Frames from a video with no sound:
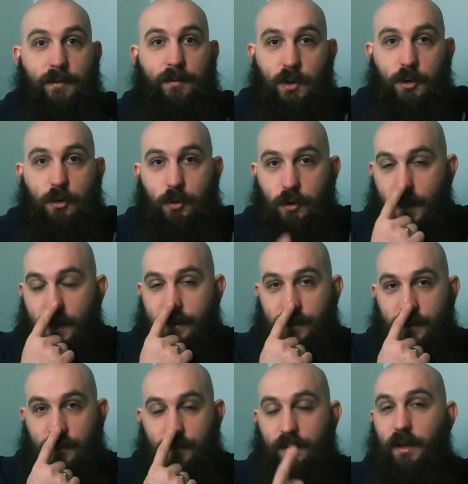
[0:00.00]
You do
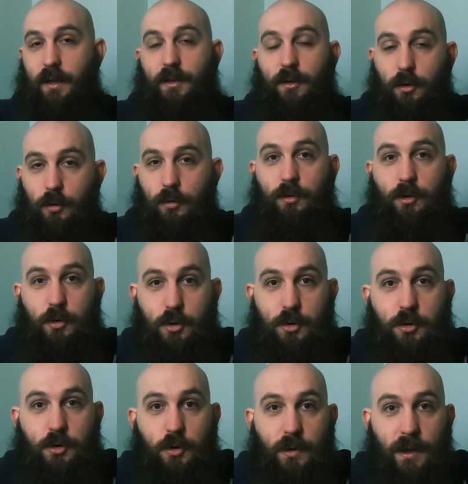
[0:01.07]
that, and you
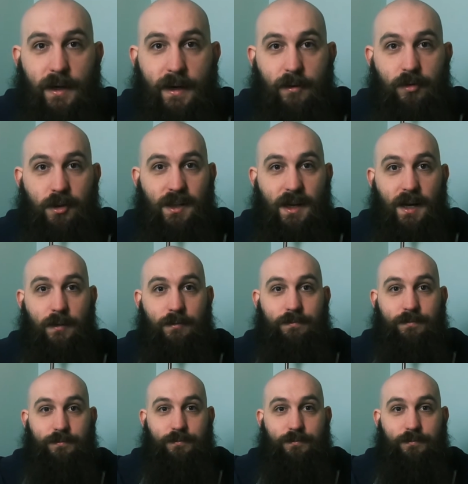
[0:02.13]
just do that every day.